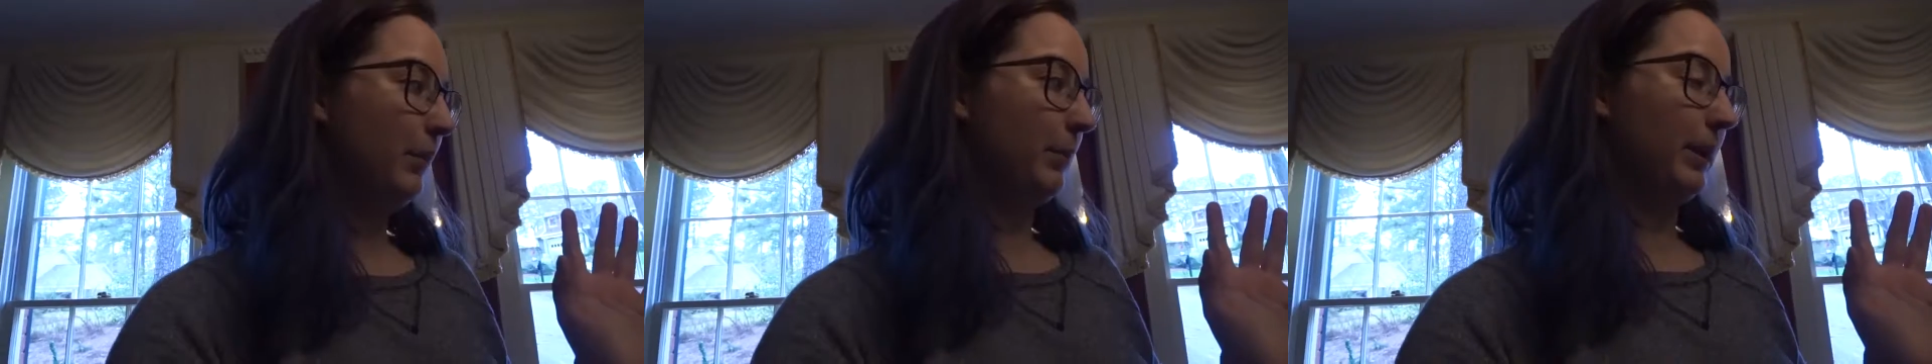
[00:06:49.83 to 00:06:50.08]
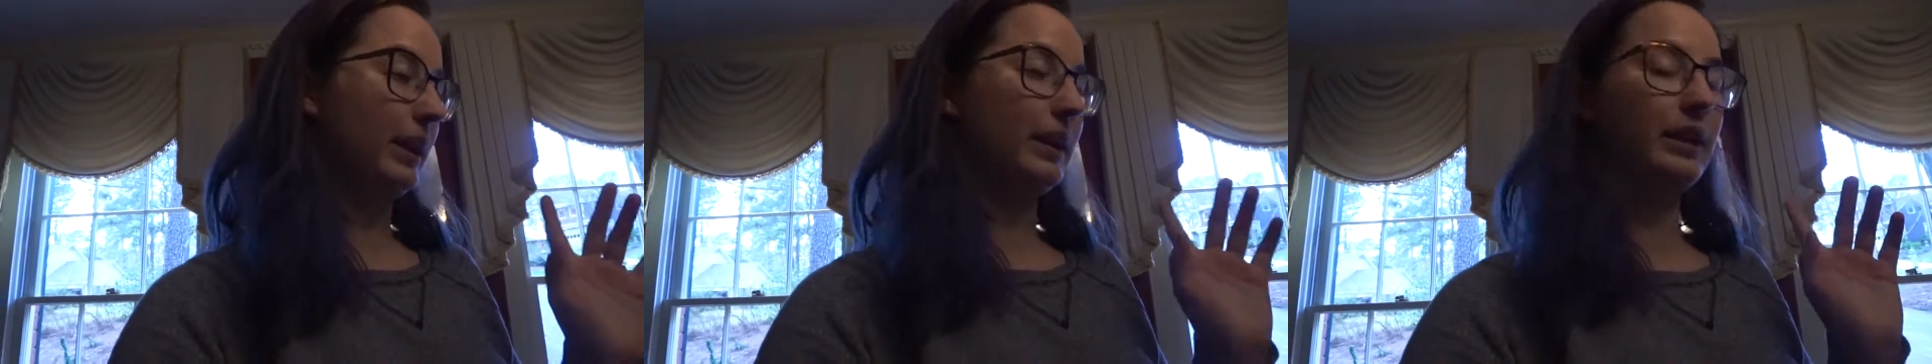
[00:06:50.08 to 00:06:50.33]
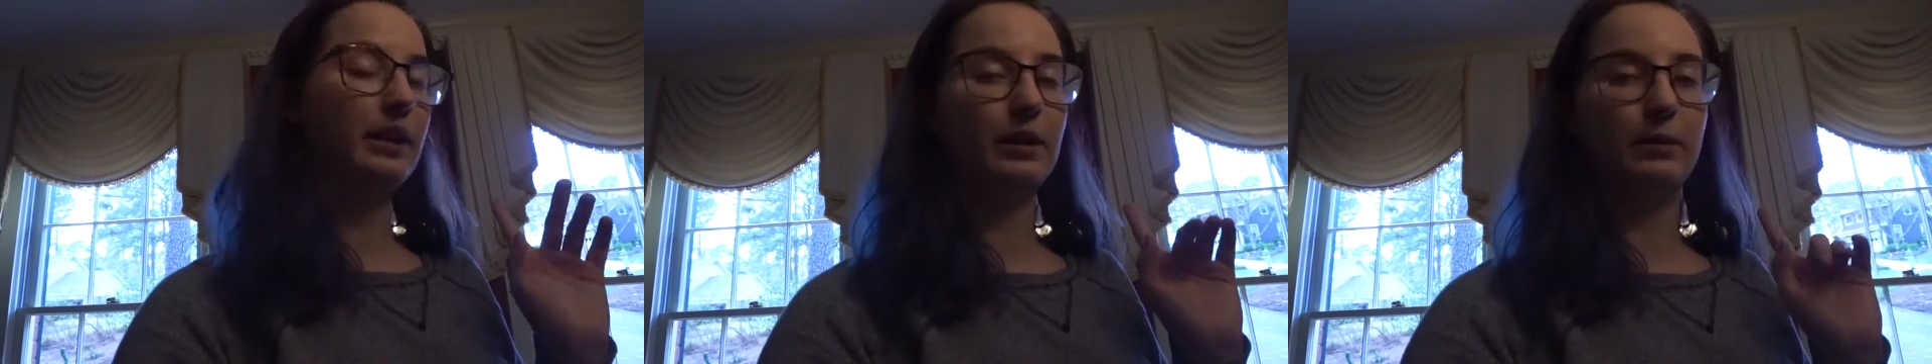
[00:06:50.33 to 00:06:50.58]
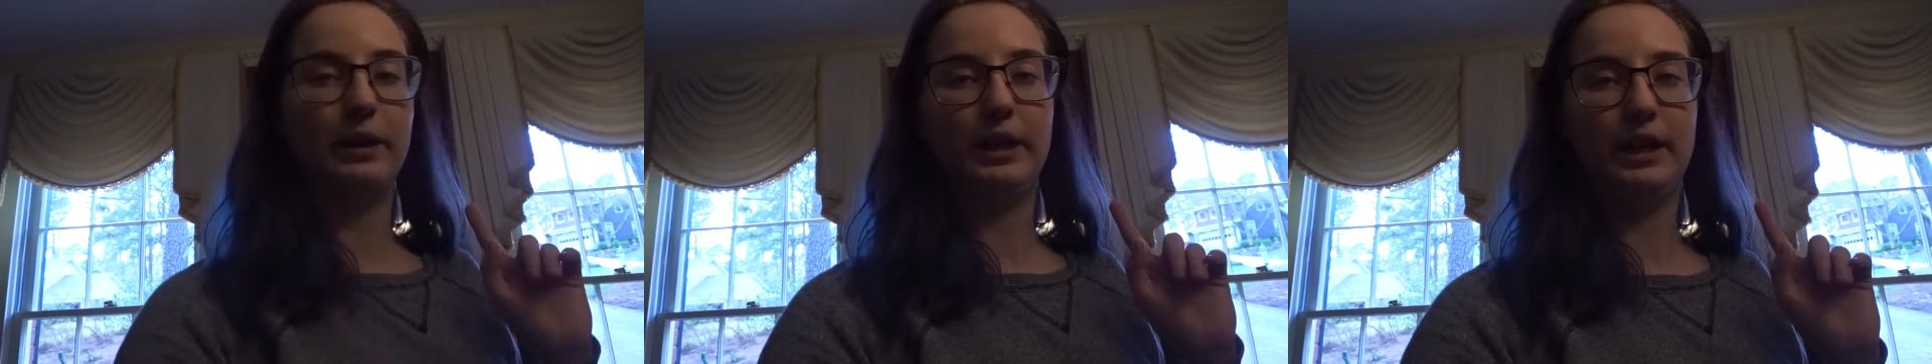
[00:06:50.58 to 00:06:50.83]
but I need to
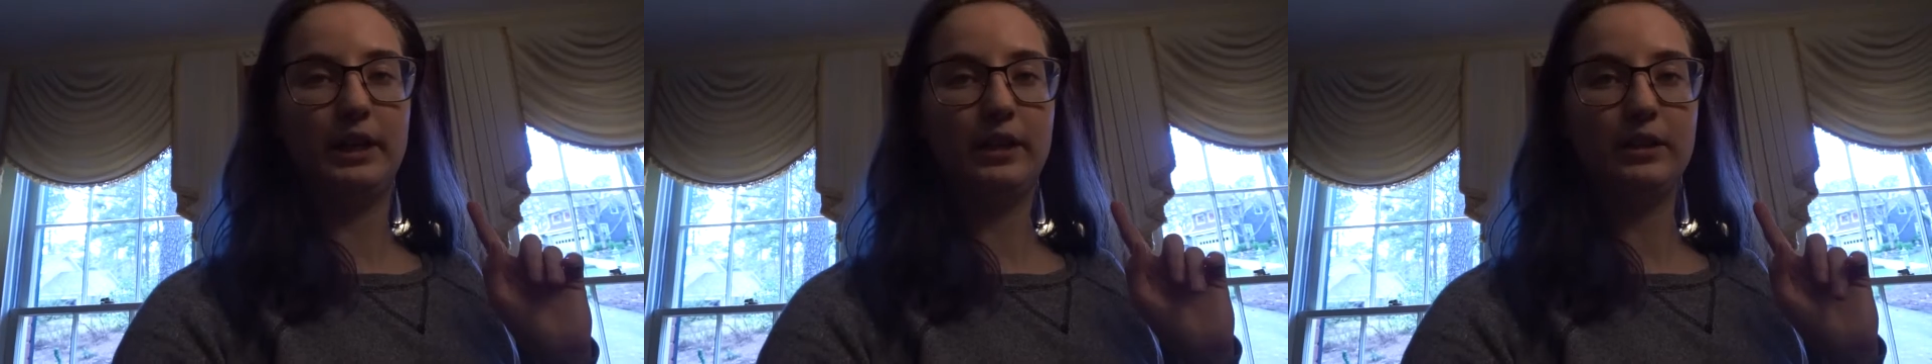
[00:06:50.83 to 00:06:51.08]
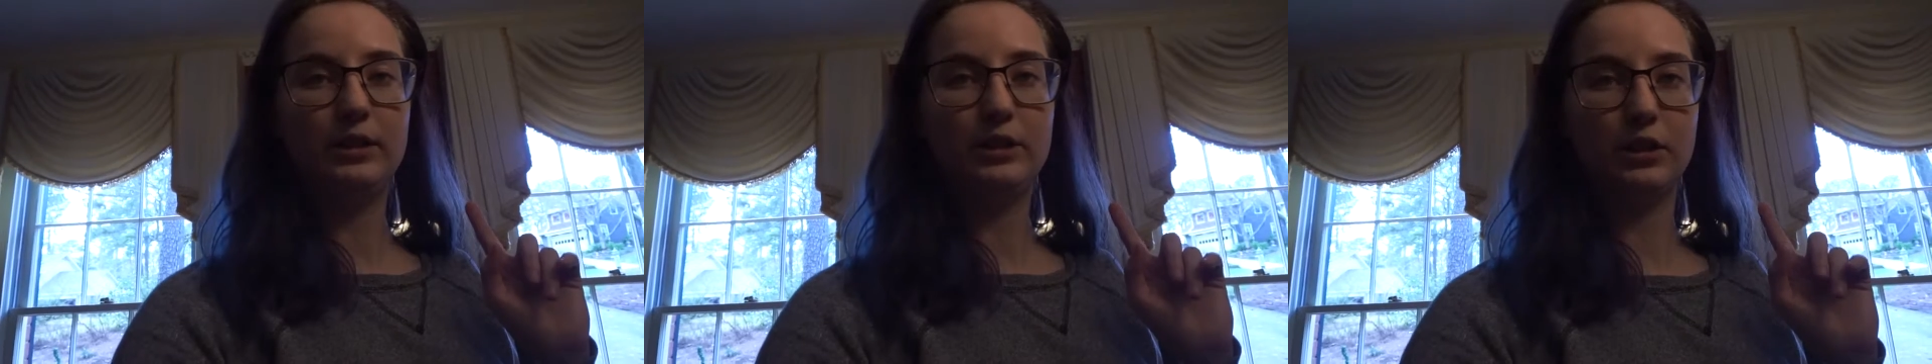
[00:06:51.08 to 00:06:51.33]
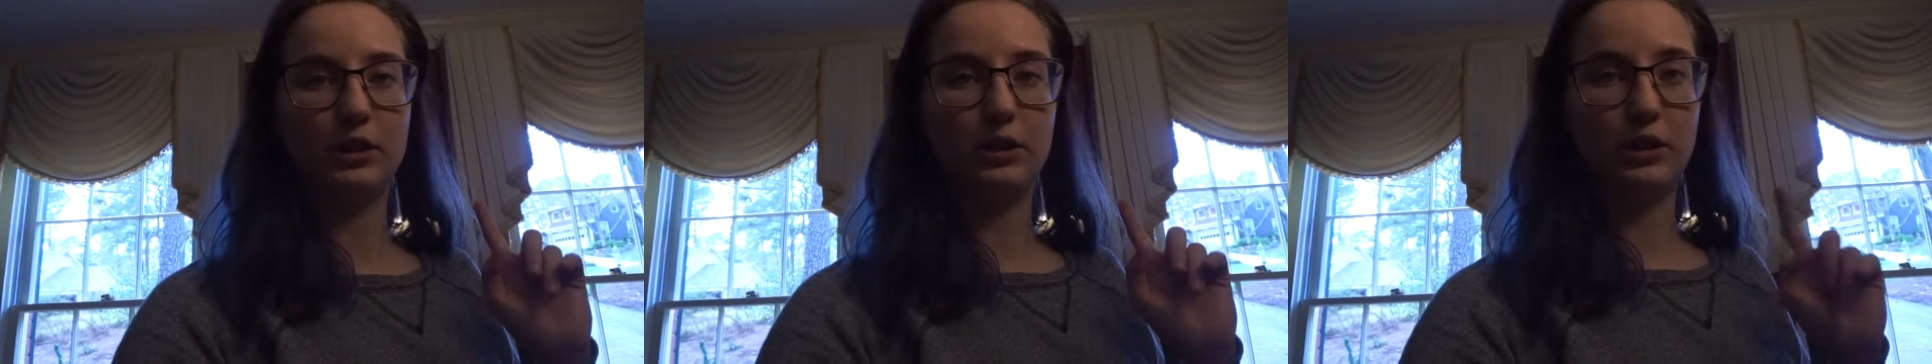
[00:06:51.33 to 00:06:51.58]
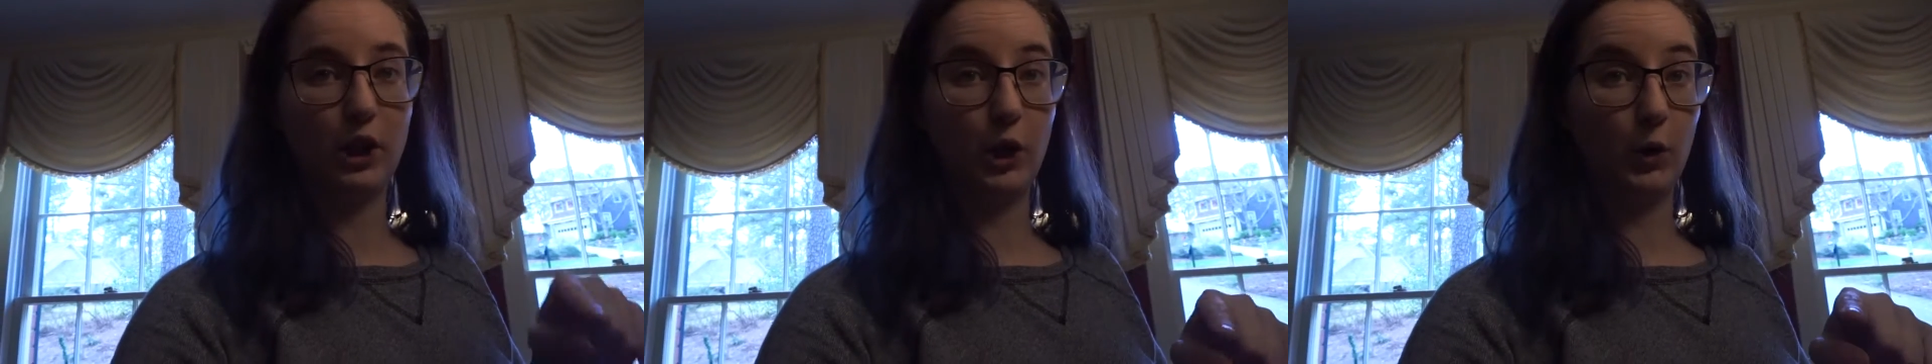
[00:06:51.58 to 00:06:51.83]
get ready to
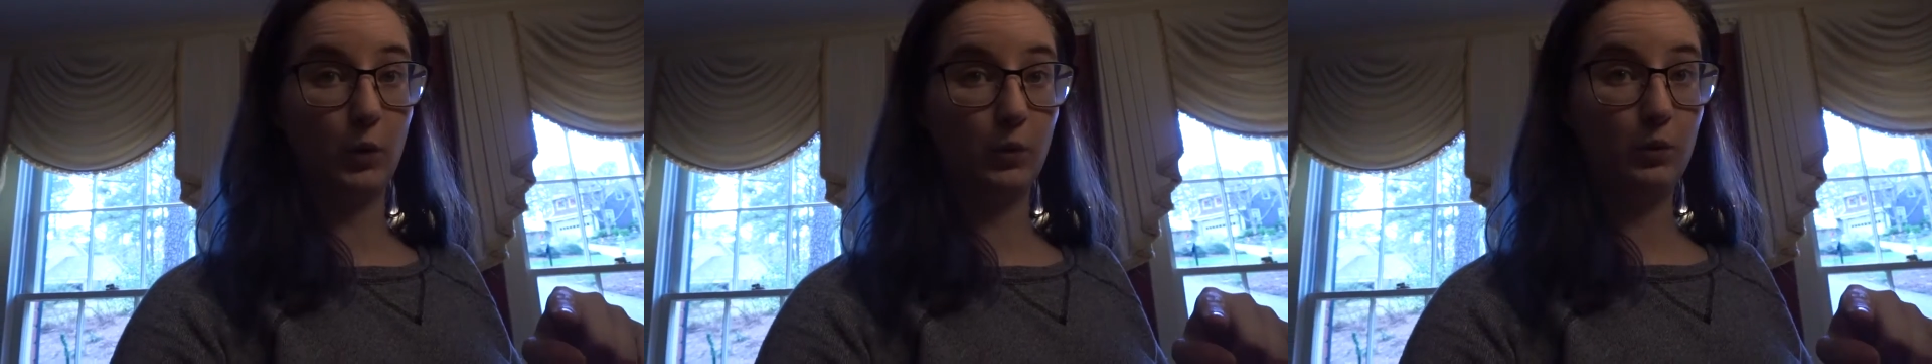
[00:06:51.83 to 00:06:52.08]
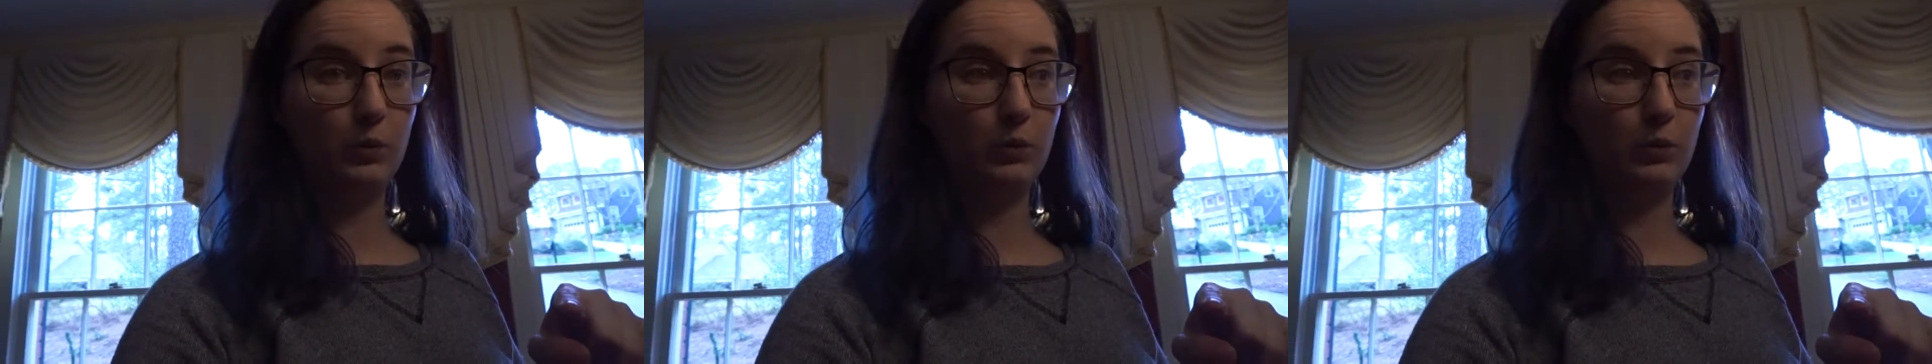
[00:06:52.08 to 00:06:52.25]
go.